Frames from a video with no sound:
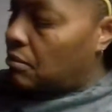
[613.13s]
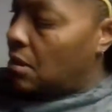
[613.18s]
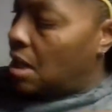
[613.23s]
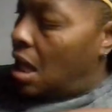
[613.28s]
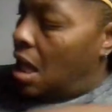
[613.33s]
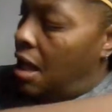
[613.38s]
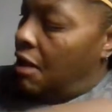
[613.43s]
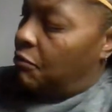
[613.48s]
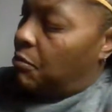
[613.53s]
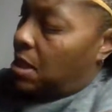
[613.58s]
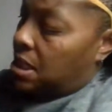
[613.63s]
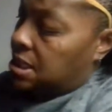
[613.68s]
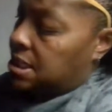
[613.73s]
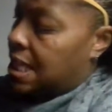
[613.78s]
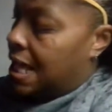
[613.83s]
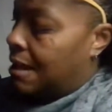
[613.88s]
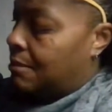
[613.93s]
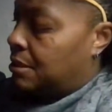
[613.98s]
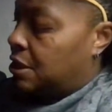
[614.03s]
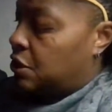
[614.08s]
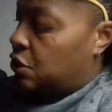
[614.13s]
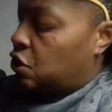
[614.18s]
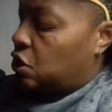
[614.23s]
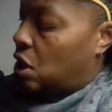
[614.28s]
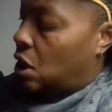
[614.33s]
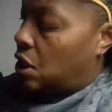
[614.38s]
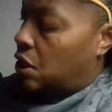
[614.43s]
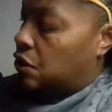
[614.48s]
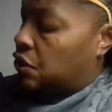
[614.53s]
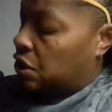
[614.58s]
have my tablet
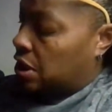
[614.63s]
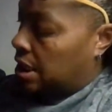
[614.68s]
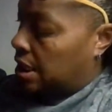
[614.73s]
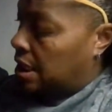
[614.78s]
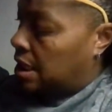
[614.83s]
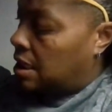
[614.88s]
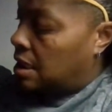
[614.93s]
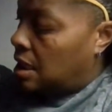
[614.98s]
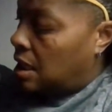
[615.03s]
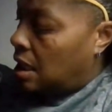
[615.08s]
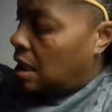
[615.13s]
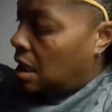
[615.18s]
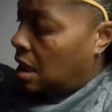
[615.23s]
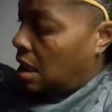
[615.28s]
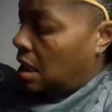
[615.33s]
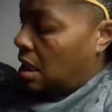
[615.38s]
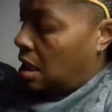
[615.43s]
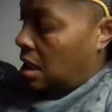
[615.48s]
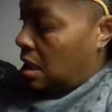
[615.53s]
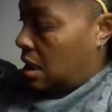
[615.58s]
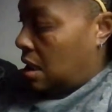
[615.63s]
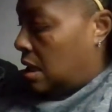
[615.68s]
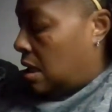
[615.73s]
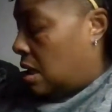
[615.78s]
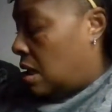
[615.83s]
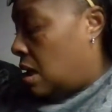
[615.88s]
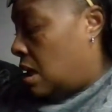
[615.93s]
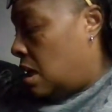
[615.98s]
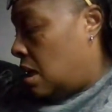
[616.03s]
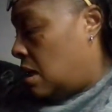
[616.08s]
charging,
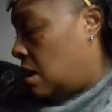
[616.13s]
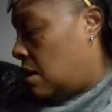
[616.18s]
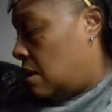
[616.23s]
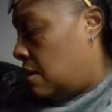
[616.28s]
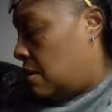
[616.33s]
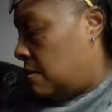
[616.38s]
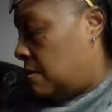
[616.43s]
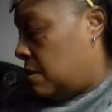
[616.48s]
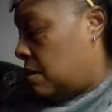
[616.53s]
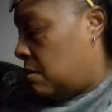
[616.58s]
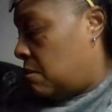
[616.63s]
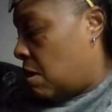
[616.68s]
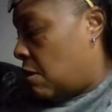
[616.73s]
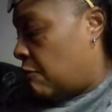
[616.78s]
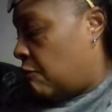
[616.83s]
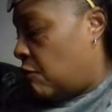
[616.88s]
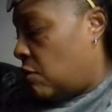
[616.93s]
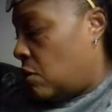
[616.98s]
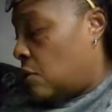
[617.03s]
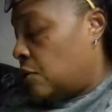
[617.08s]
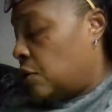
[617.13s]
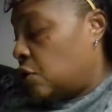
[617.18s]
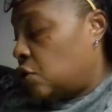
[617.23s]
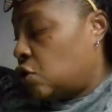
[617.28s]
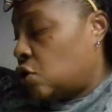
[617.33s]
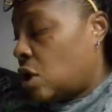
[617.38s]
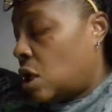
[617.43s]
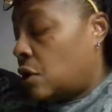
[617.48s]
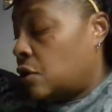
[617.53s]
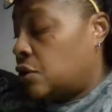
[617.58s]
My phone is
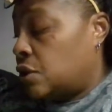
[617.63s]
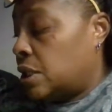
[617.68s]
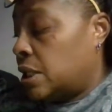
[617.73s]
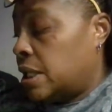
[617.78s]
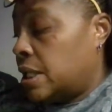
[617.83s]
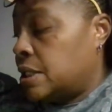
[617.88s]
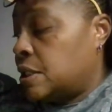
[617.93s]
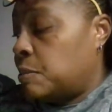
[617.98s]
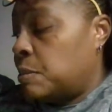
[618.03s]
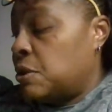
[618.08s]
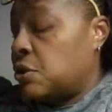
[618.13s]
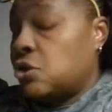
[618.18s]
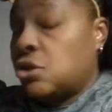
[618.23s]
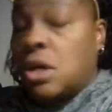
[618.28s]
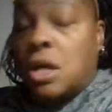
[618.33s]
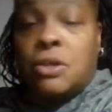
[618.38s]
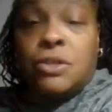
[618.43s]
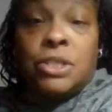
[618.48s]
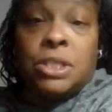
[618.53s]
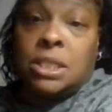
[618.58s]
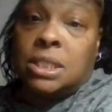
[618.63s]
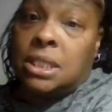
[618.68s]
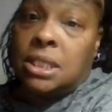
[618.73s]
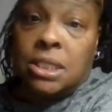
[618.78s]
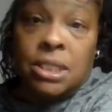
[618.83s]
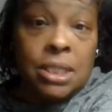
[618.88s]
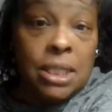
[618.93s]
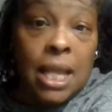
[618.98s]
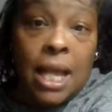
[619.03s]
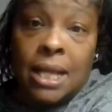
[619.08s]
charging. It's been charging since
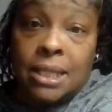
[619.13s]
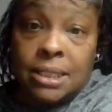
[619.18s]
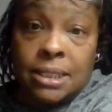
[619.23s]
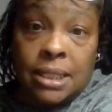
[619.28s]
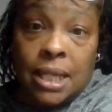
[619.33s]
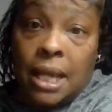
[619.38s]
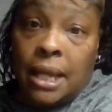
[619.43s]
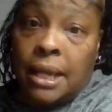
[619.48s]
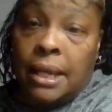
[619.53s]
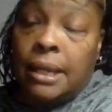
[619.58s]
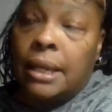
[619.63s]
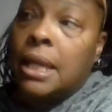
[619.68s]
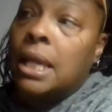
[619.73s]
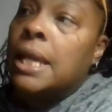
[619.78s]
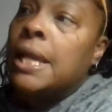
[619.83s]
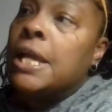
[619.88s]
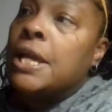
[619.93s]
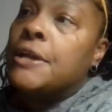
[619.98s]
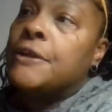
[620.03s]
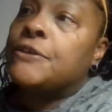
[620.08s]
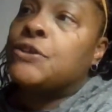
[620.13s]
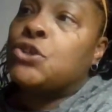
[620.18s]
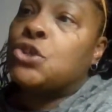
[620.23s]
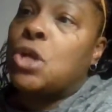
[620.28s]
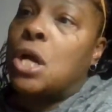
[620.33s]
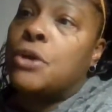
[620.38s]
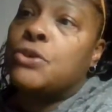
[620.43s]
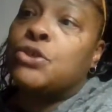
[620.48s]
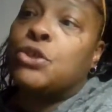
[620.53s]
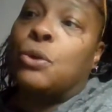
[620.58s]
last night. It's
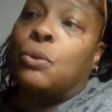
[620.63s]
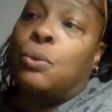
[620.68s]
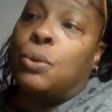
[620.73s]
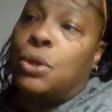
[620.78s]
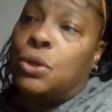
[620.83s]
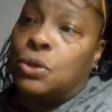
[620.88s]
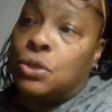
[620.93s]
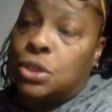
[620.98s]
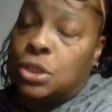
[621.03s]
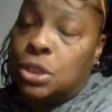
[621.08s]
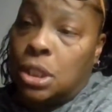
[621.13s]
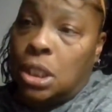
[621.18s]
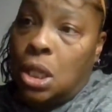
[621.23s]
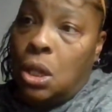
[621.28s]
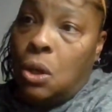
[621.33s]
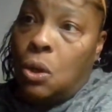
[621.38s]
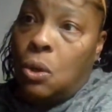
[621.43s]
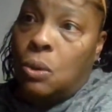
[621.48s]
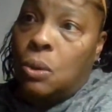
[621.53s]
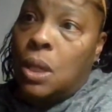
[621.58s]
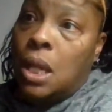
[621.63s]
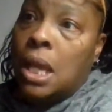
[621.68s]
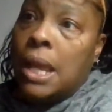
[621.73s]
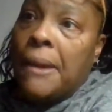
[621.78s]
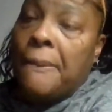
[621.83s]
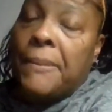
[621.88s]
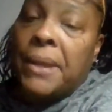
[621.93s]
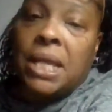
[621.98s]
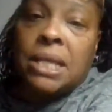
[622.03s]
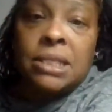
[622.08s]
charging real slow
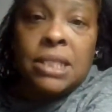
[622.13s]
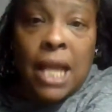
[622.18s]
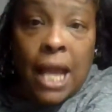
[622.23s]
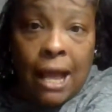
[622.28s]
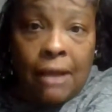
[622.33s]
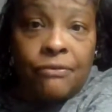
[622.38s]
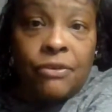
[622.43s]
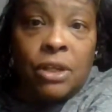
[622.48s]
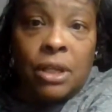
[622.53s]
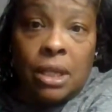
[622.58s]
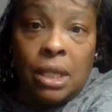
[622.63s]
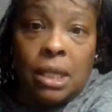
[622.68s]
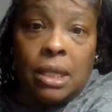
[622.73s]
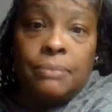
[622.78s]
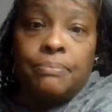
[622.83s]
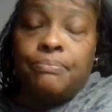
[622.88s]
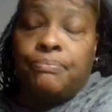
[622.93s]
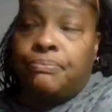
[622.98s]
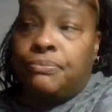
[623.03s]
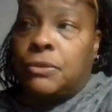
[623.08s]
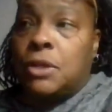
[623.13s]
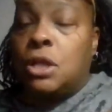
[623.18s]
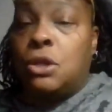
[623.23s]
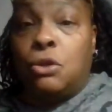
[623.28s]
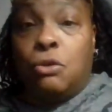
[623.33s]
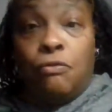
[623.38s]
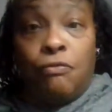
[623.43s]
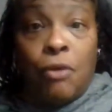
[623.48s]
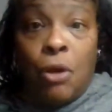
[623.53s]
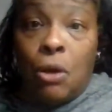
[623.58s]
because I have to get a new
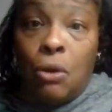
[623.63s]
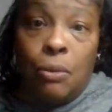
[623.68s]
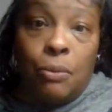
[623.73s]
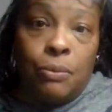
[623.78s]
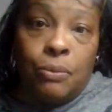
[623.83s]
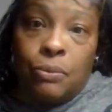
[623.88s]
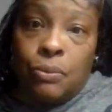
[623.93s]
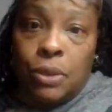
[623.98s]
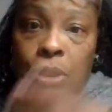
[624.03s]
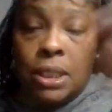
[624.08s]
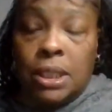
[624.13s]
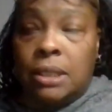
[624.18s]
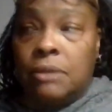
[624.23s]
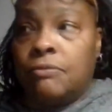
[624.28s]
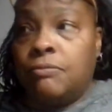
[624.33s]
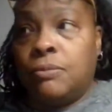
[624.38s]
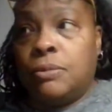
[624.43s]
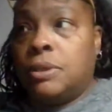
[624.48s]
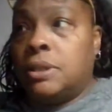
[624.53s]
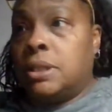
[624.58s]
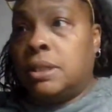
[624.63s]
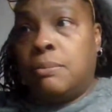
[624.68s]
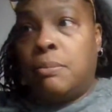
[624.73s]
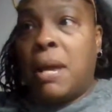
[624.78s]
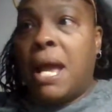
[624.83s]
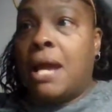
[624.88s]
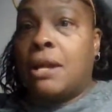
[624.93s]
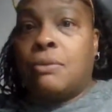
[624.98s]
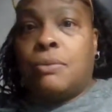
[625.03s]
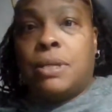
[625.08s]
phone. Really, the
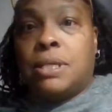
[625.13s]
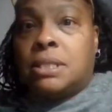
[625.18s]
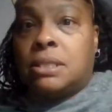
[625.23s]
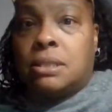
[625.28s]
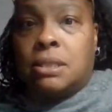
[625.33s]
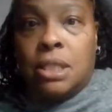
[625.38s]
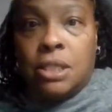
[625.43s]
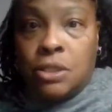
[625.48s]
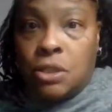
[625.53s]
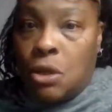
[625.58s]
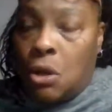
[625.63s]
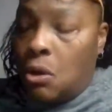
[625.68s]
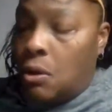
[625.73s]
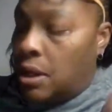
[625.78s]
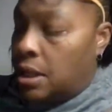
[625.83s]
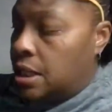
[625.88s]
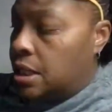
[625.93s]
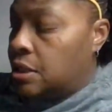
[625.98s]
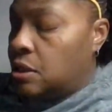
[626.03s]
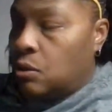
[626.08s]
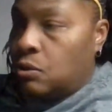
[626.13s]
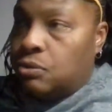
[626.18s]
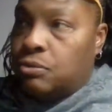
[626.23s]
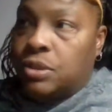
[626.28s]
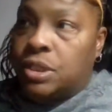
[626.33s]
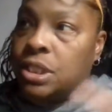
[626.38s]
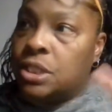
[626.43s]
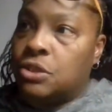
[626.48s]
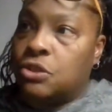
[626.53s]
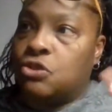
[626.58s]
battery is going. There's no sense
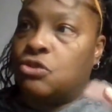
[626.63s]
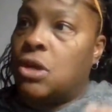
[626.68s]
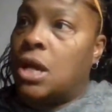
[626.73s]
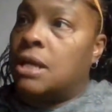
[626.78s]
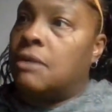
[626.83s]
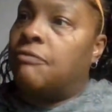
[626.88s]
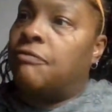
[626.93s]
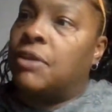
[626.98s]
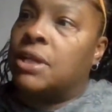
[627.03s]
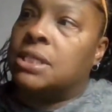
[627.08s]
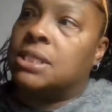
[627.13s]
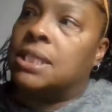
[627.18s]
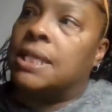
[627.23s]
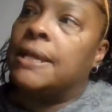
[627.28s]
of trying to fix it.